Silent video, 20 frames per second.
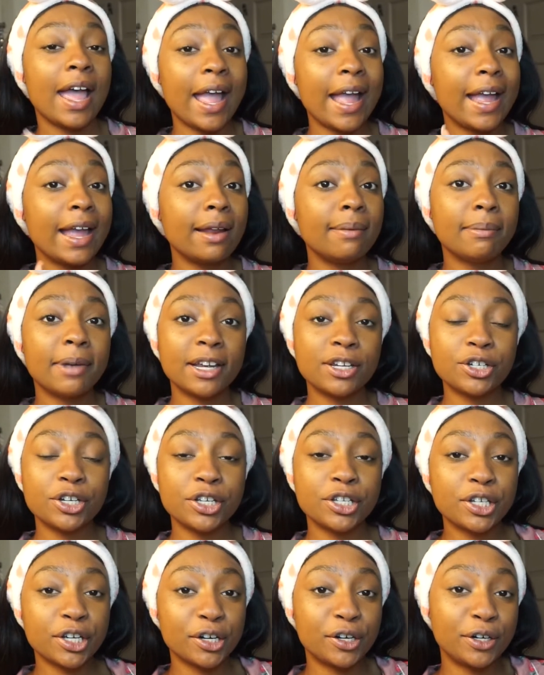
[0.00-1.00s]
and make sure
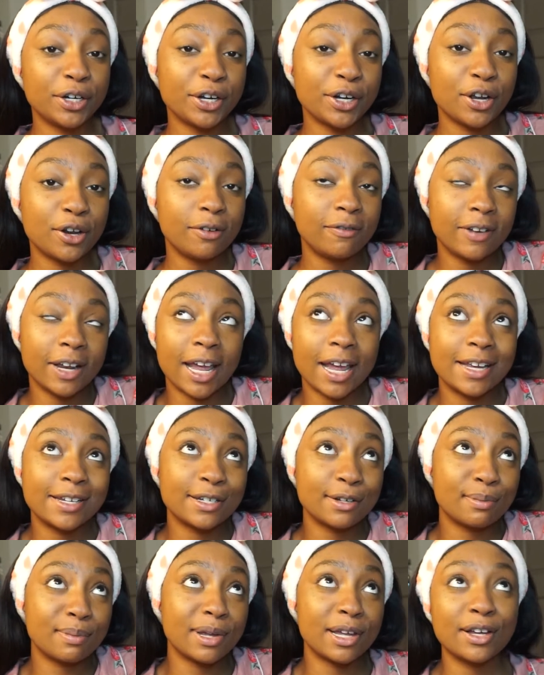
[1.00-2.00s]
you turn on your
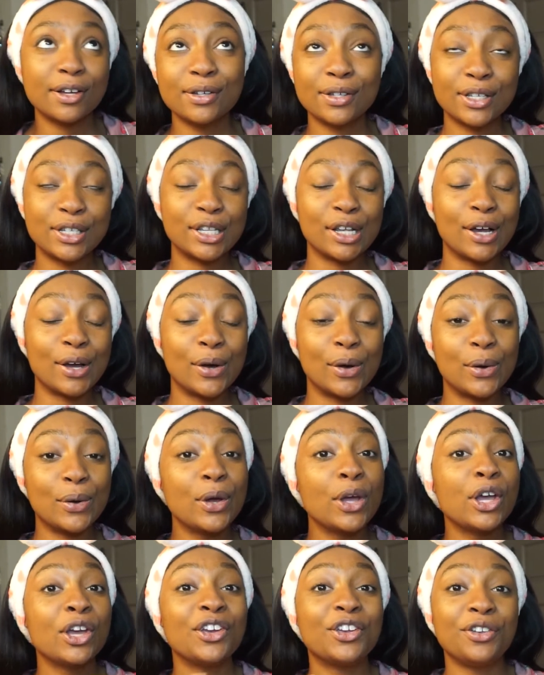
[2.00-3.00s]
notification bell
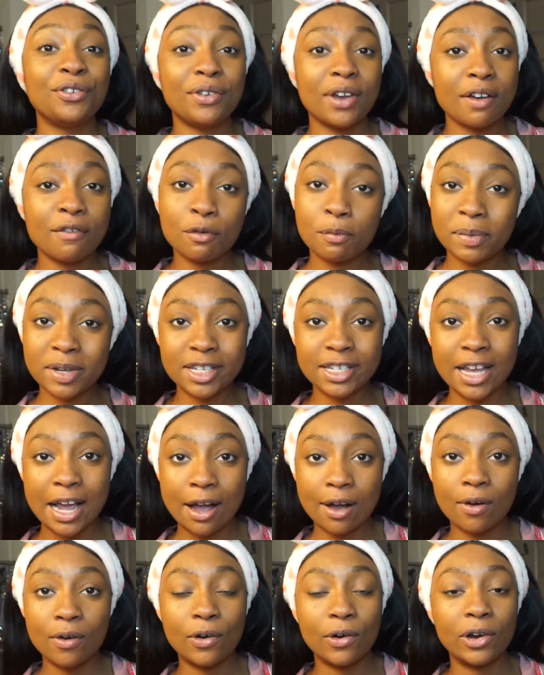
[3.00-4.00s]
so you never miss
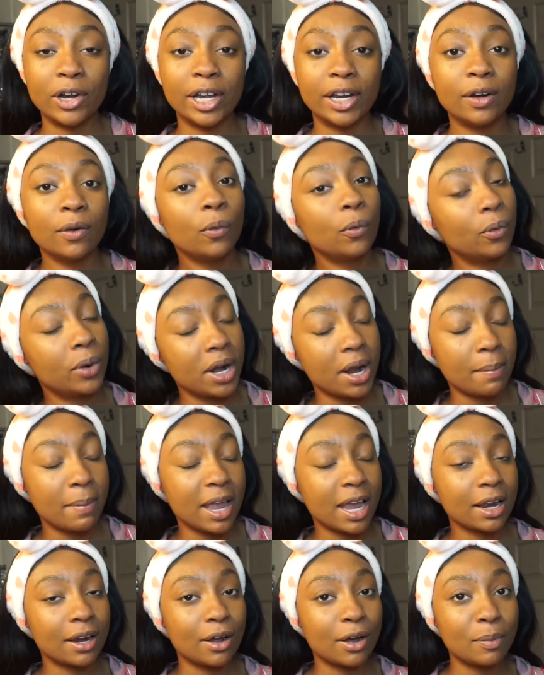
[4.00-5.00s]
out on when I
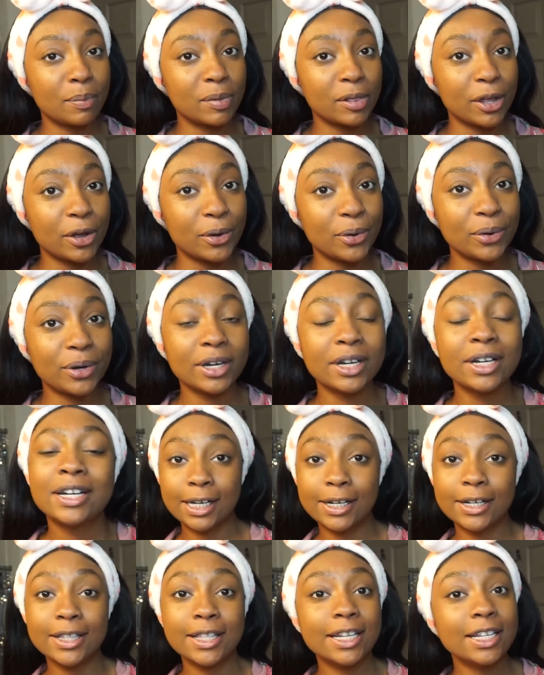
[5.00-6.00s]
make an upload.
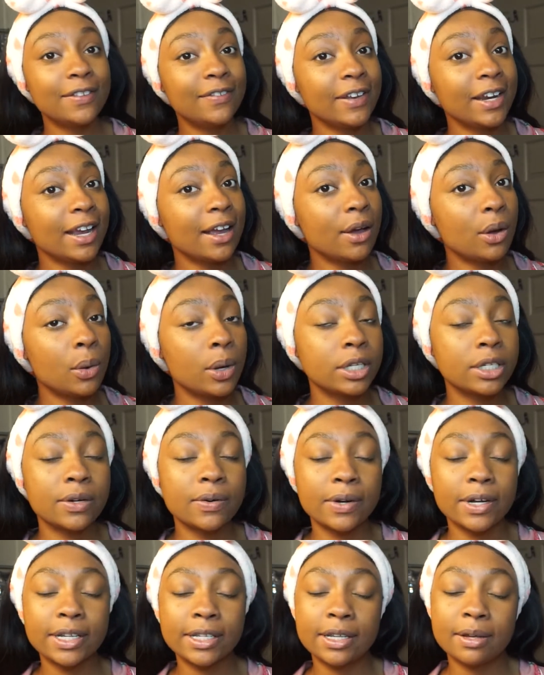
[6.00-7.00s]
So this video is
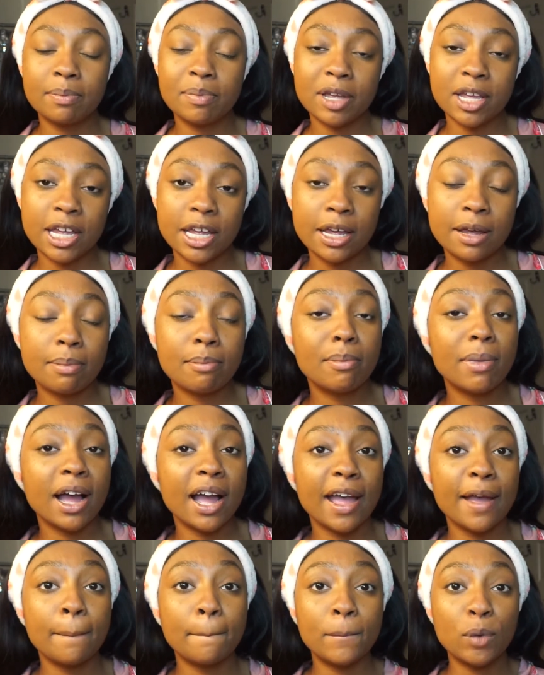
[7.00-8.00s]
going to be
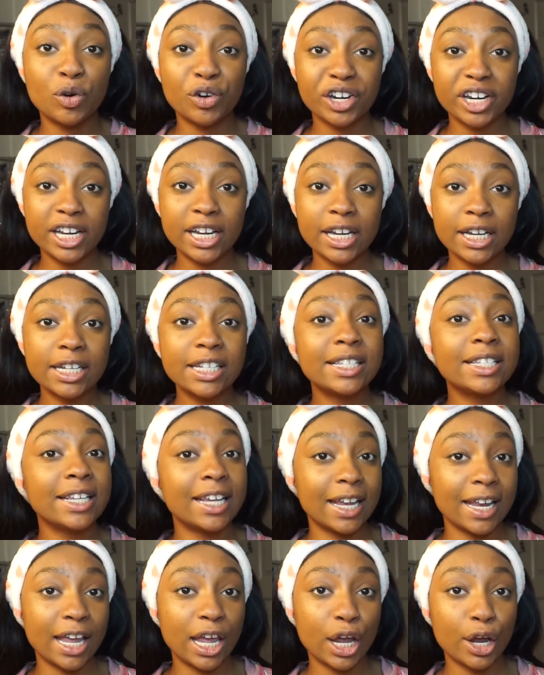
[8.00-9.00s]
my morning
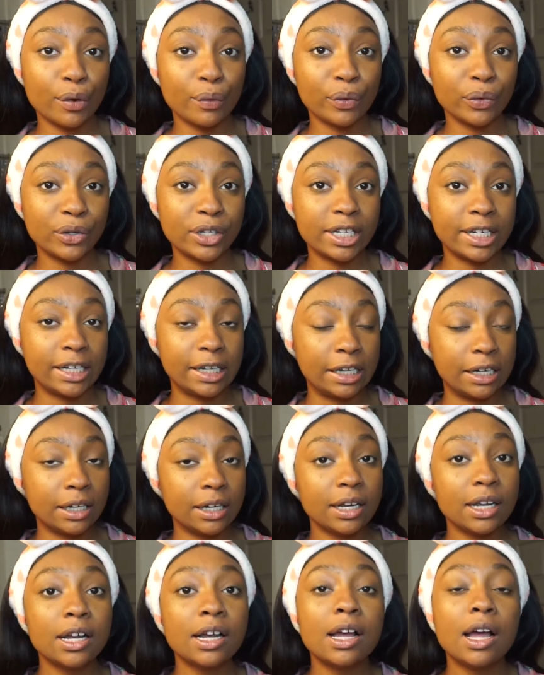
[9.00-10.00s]
skincare routine,